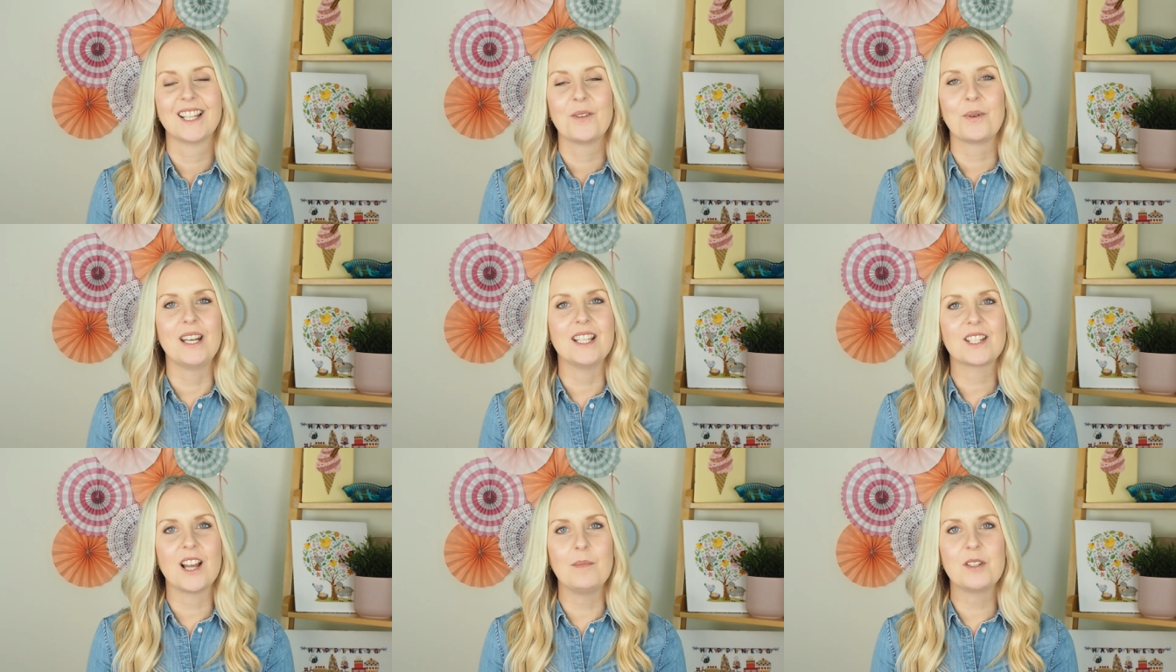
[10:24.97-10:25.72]
When
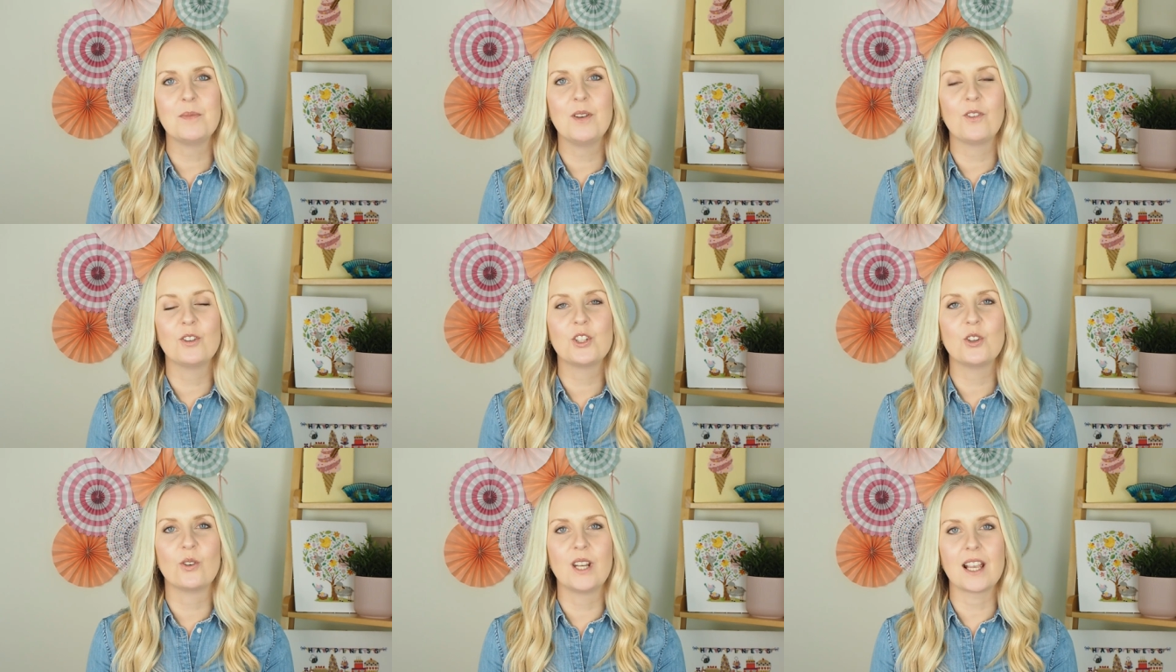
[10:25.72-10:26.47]
it's time to move on to
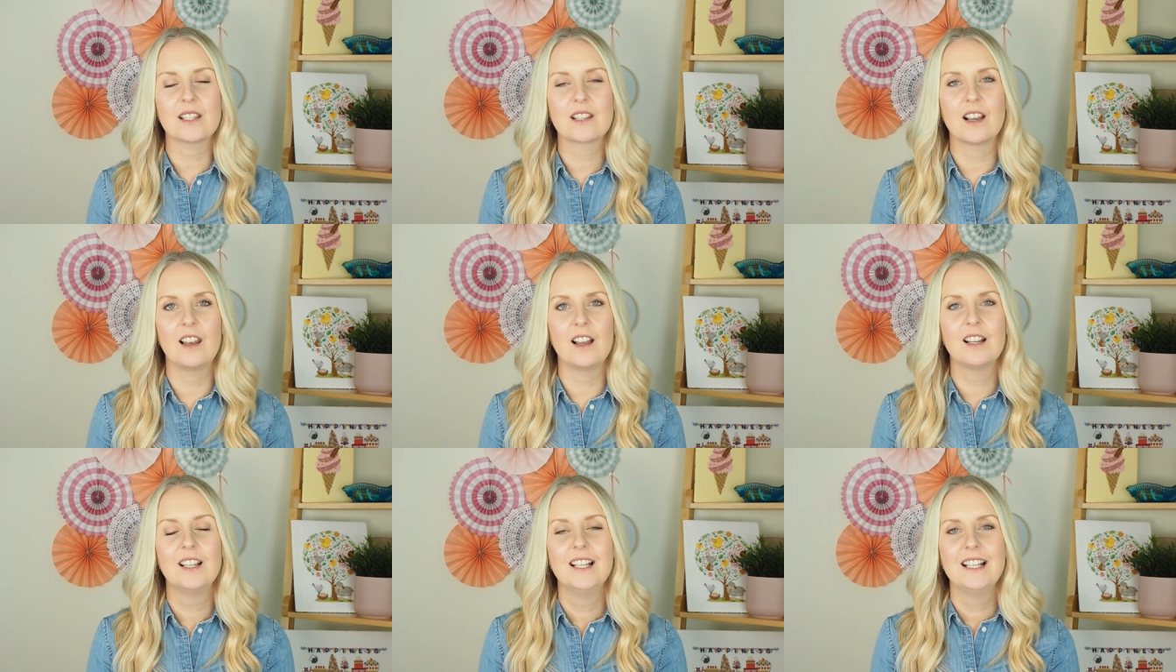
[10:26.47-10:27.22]
your next
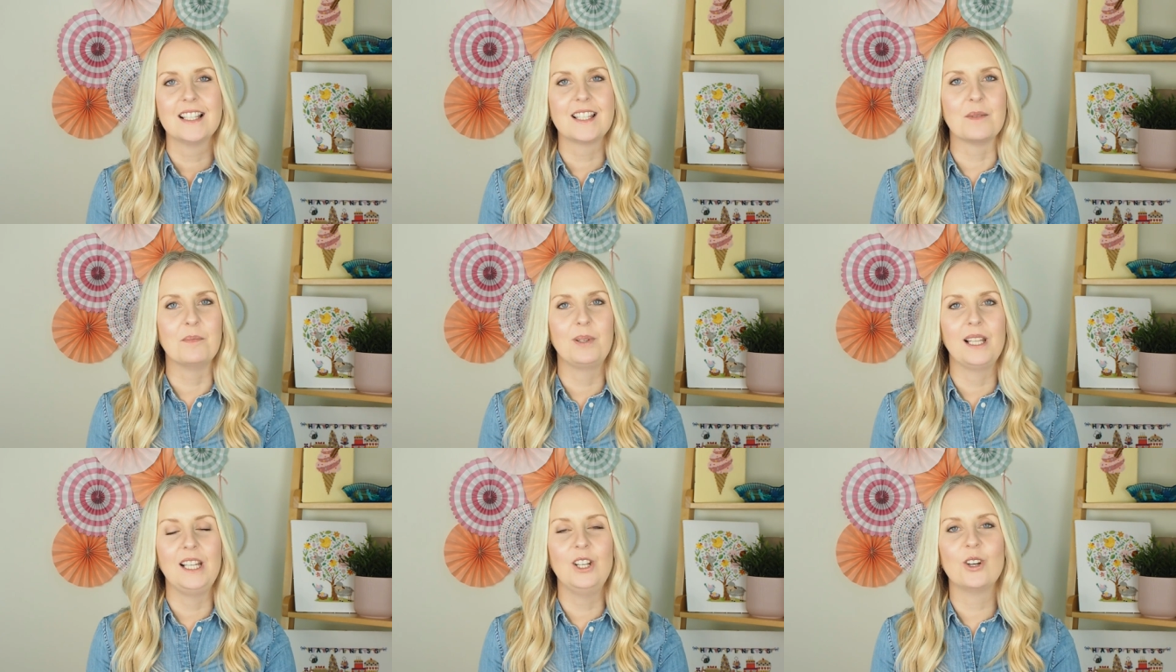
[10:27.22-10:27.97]
colour,
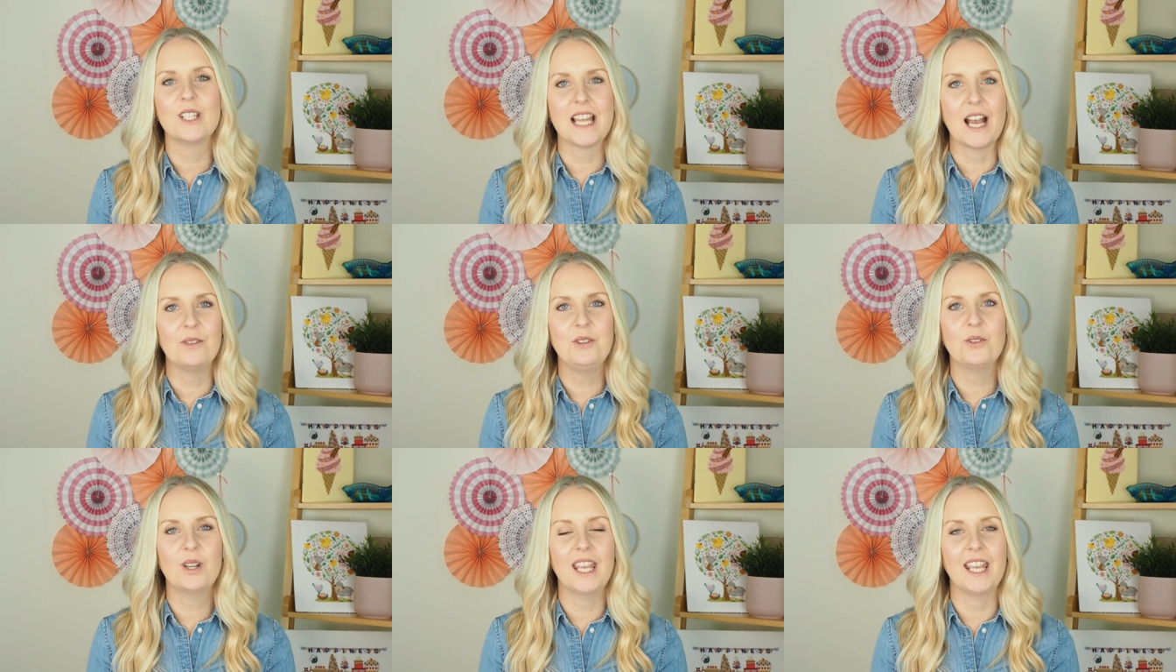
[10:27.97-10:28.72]
simply look down
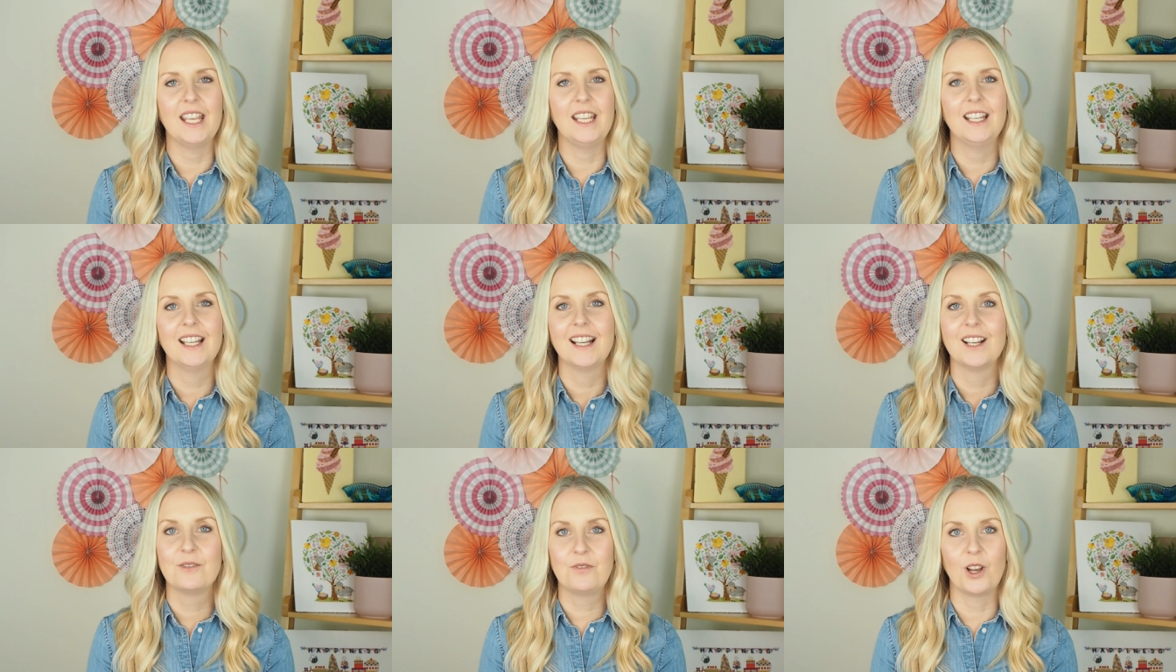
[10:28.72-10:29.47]
your key,
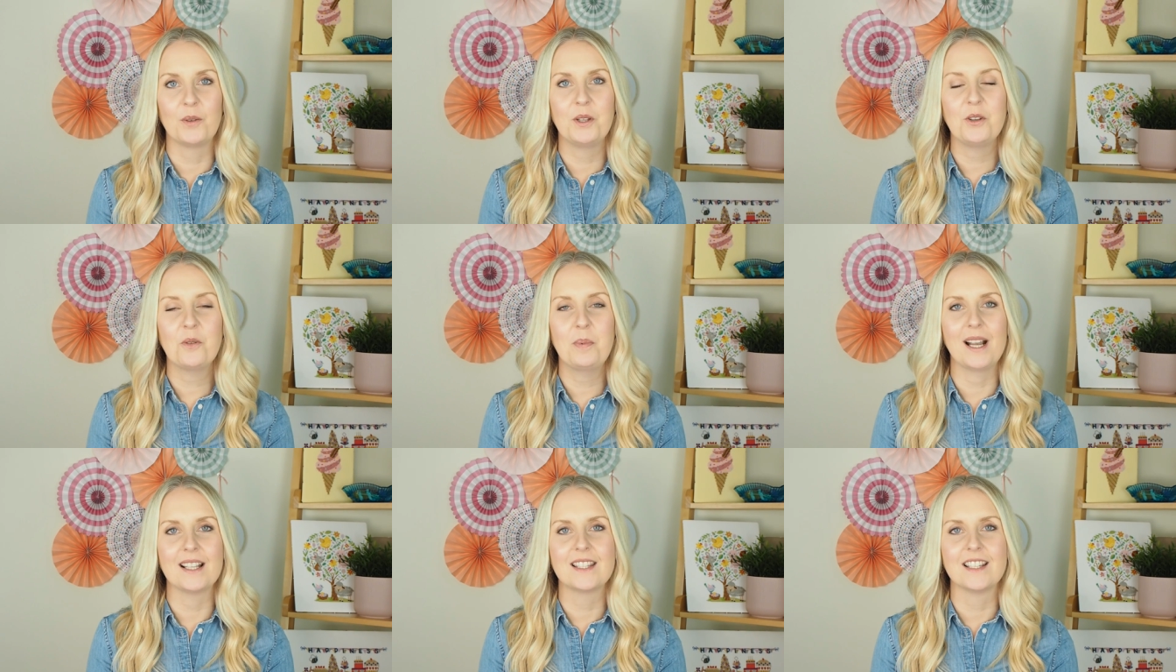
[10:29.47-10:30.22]
following your
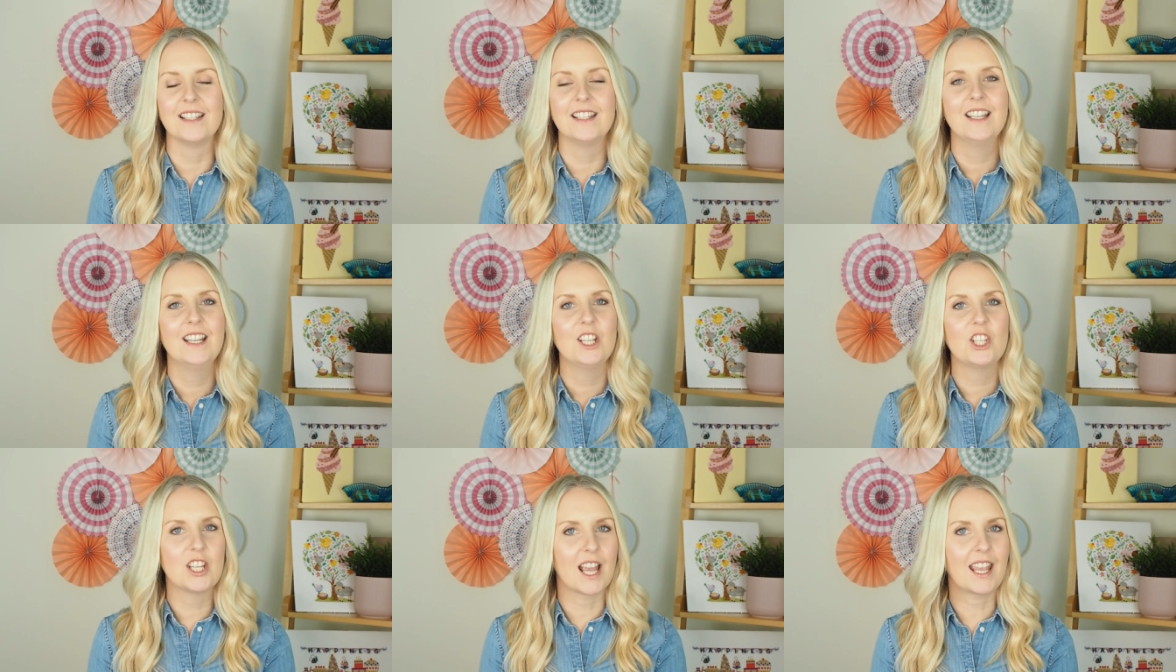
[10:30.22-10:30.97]
pattern,
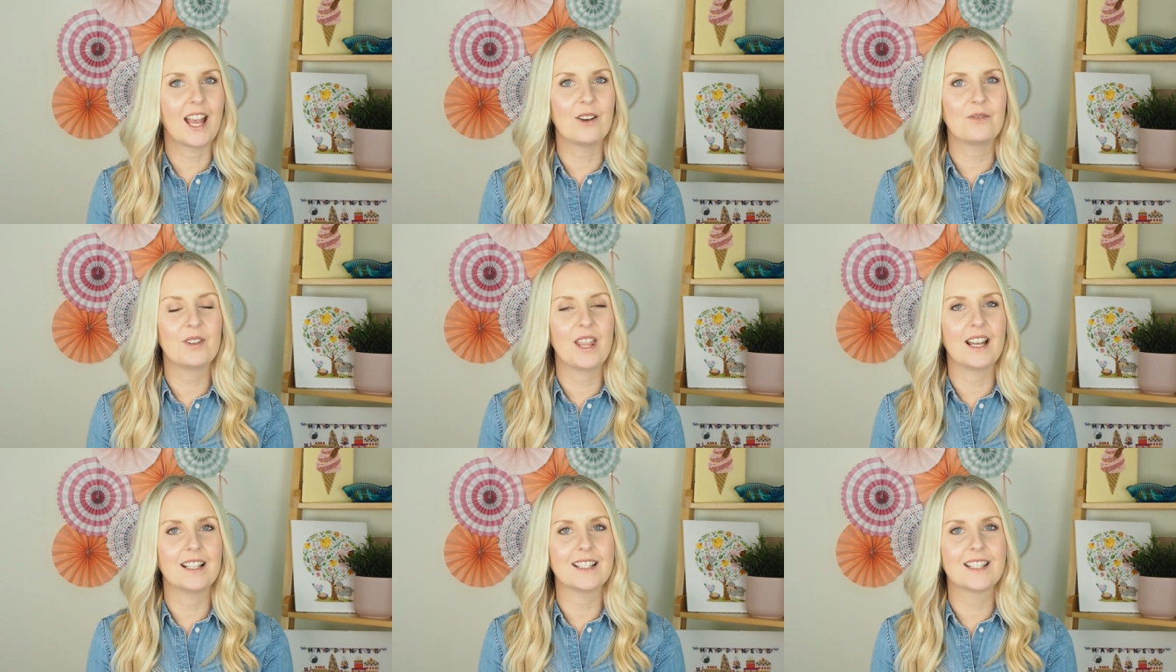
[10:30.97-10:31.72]
check out for
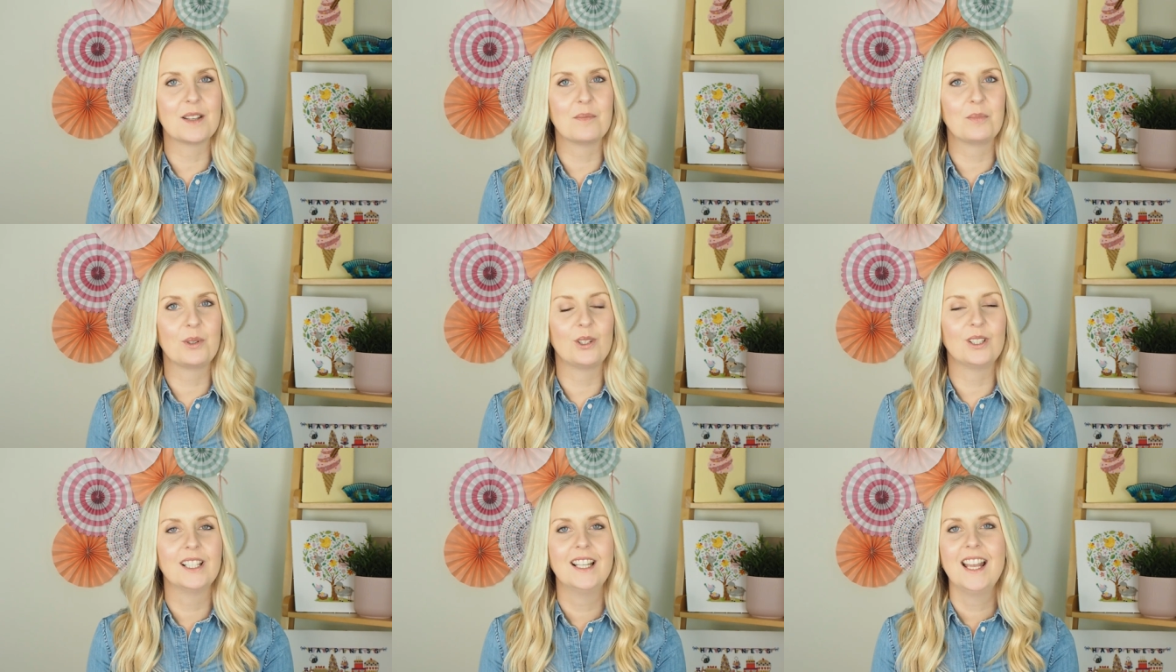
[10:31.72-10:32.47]
that
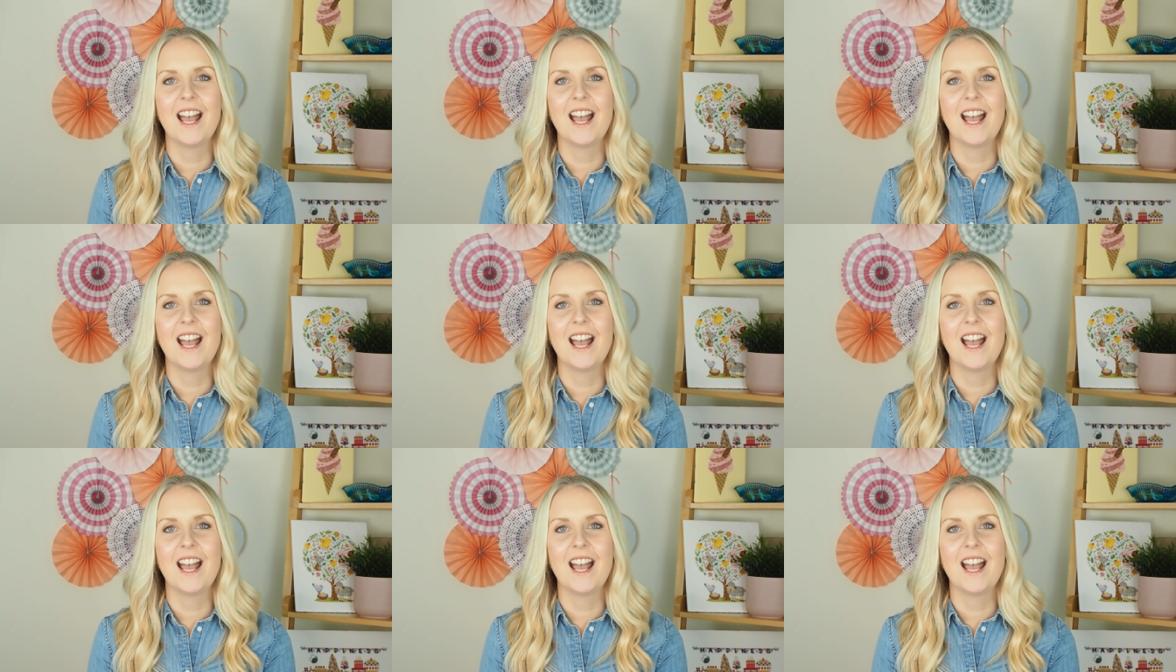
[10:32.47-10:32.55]
symbol,